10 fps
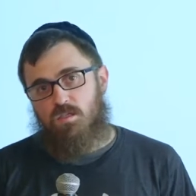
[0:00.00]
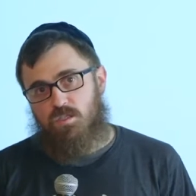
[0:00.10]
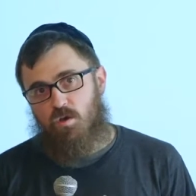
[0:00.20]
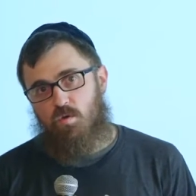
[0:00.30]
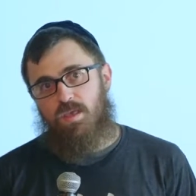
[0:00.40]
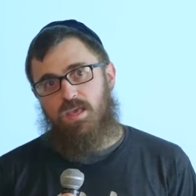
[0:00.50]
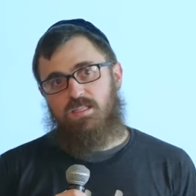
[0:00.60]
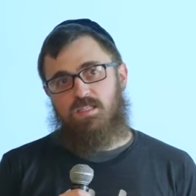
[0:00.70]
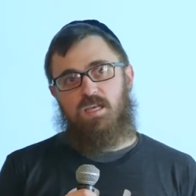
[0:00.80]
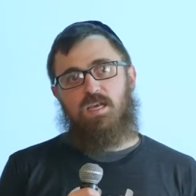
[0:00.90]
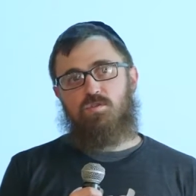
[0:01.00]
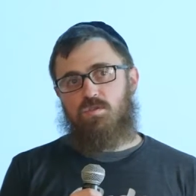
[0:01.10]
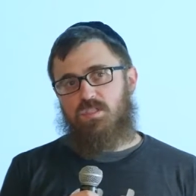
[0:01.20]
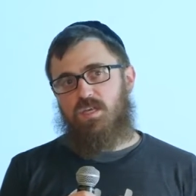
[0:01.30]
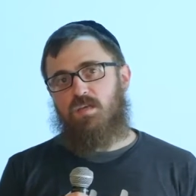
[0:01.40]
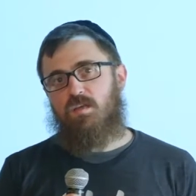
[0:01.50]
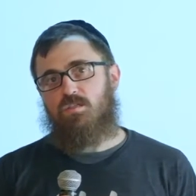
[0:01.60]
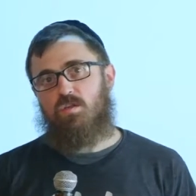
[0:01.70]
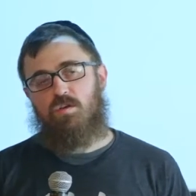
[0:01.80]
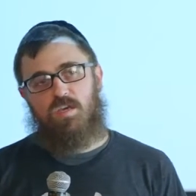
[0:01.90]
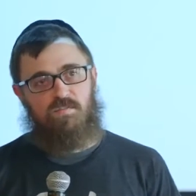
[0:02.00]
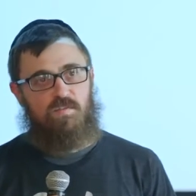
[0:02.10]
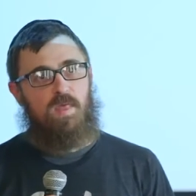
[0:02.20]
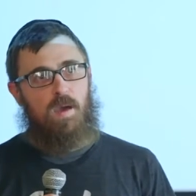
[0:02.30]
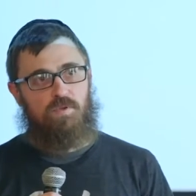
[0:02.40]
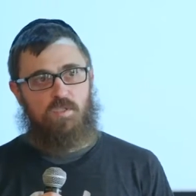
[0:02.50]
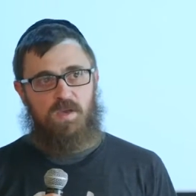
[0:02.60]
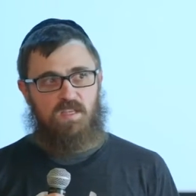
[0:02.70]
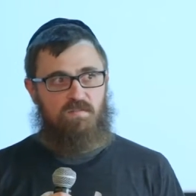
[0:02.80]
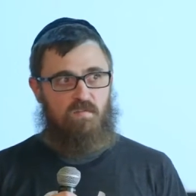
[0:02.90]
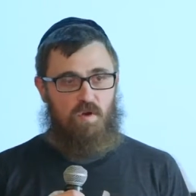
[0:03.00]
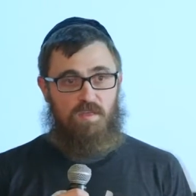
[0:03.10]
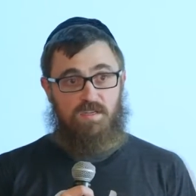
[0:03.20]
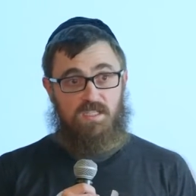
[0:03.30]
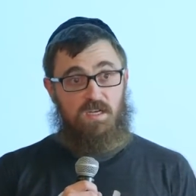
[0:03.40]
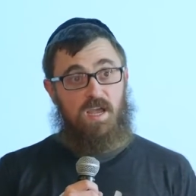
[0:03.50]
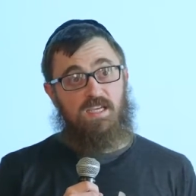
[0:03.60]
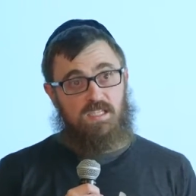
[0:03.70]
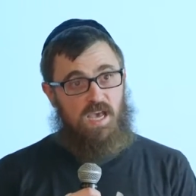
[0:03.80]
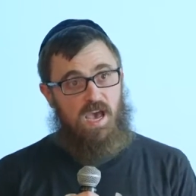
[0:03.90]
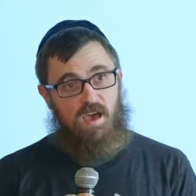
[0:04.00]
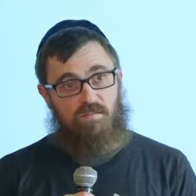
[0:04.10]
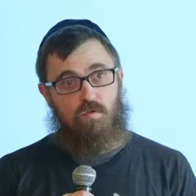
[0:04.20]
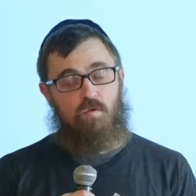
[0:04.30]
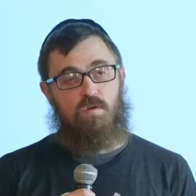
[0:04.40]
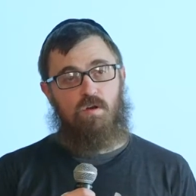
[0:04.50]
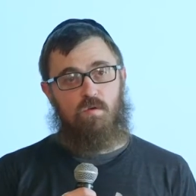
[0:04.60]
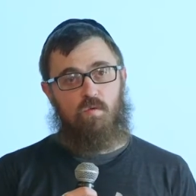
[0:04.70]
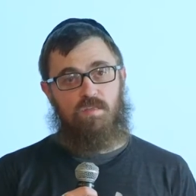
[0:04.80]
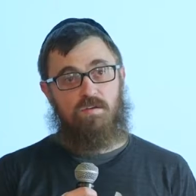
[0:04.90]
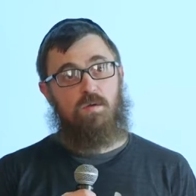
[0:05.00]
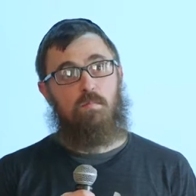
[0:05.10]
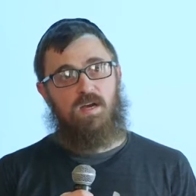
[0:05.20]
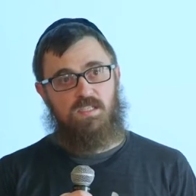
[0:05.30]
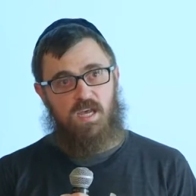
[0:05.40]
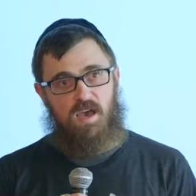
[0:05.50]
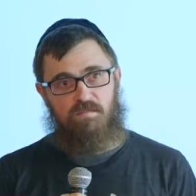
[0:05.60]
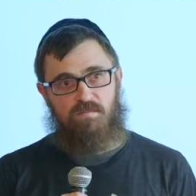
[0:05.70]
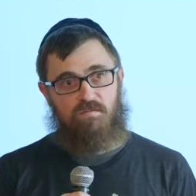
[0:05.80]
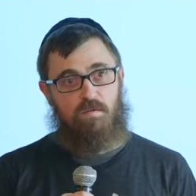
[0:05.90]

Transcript: So it's interesting to look at it from that perspective of whether it's a nice to have or whether it's a must have.